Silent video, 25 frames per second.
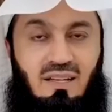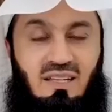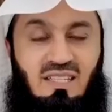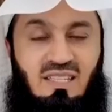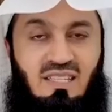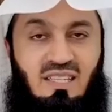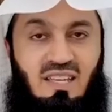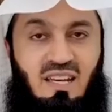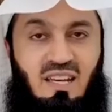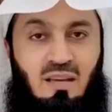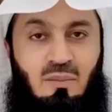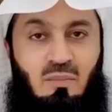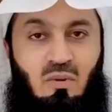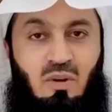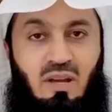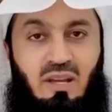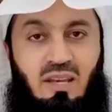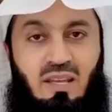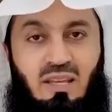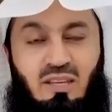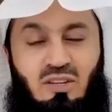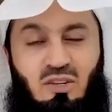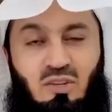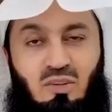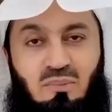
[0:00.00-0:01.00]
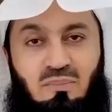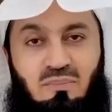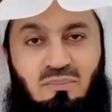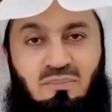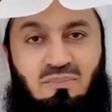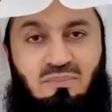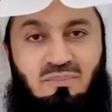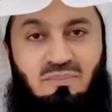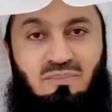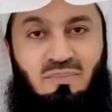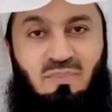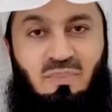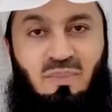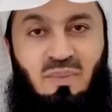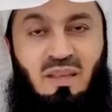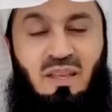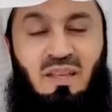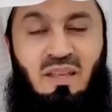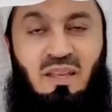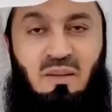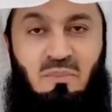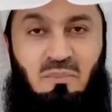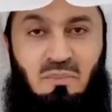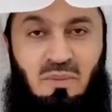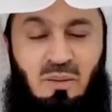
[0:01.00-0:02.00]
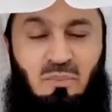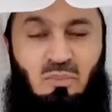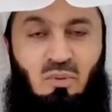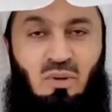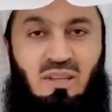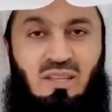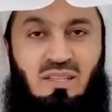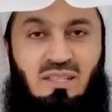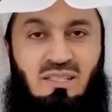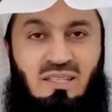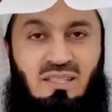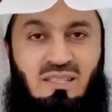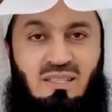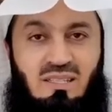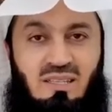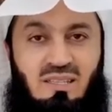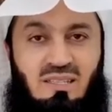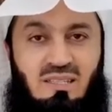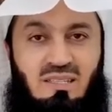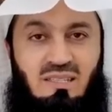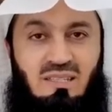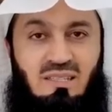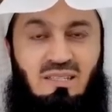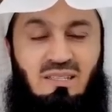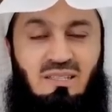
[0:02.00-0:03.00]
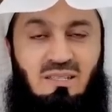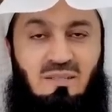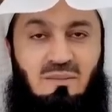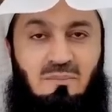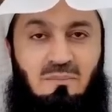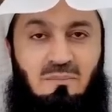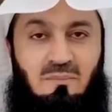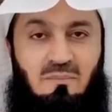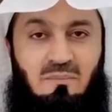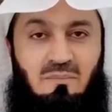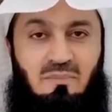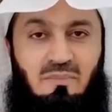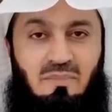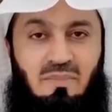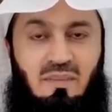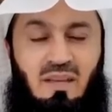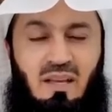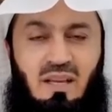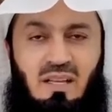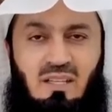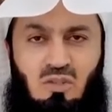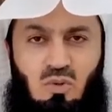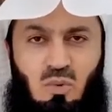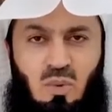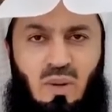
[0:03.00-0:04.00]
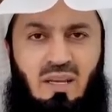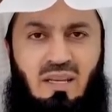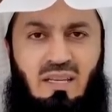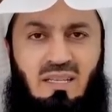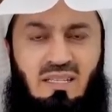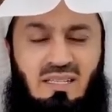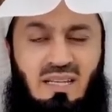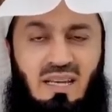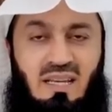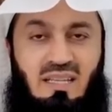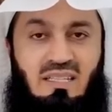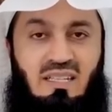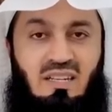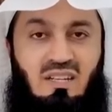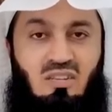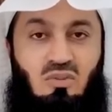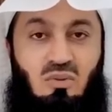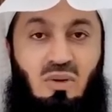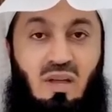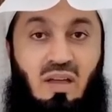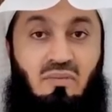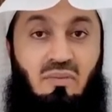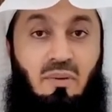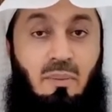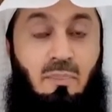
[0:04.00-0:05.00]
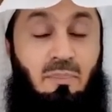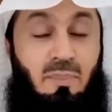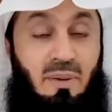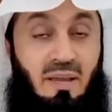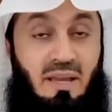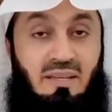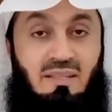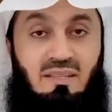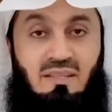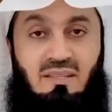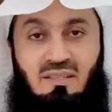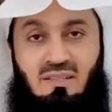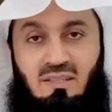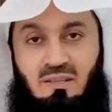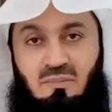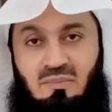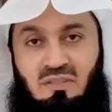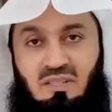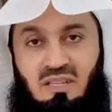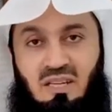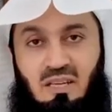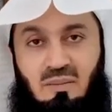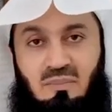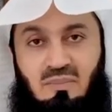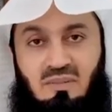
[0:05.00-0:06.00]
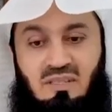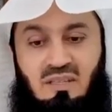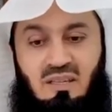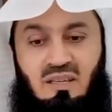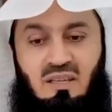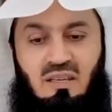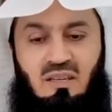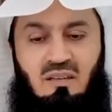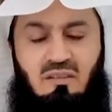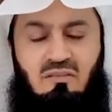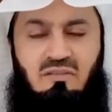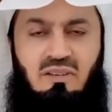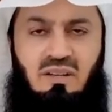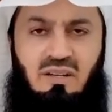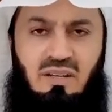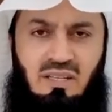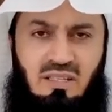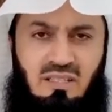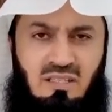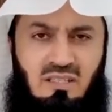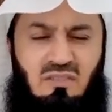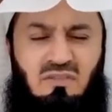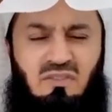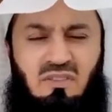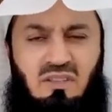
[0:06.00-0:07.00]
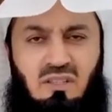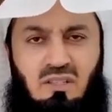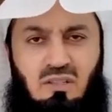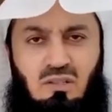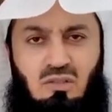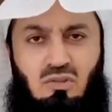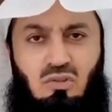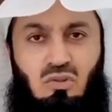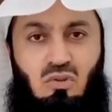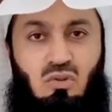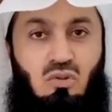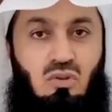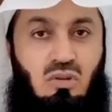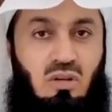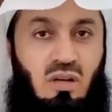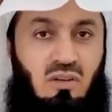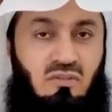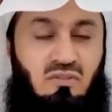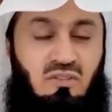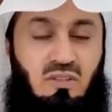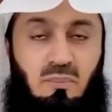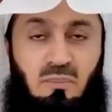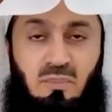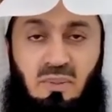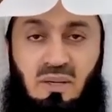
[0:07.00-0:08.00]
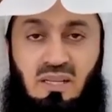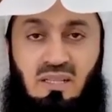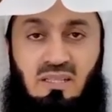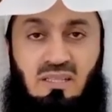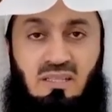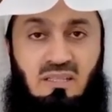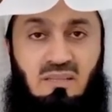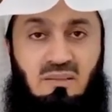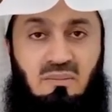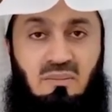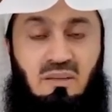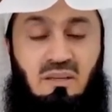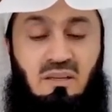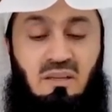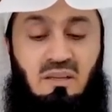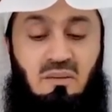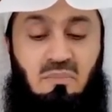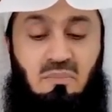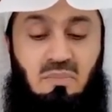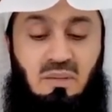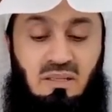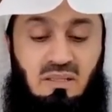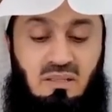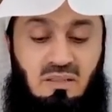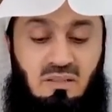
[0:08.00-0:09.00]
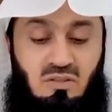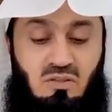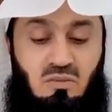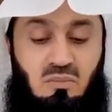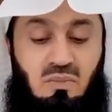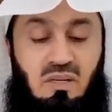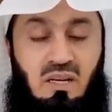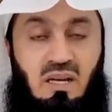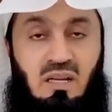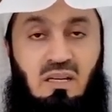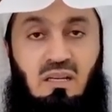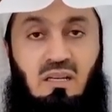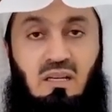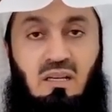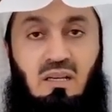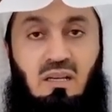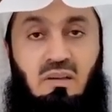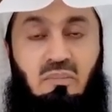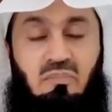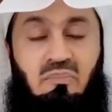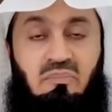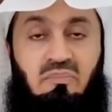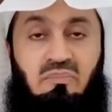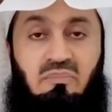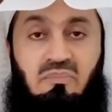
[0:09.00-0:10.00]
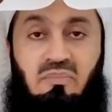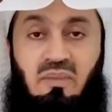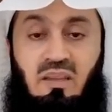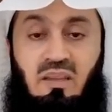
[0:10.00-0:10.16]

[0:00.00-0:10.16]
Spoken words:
Assalamu alaikum. My brothers and sisters, it's quite exciting to have a pet sometimes. Very difficult to look after pets. But subhanallah,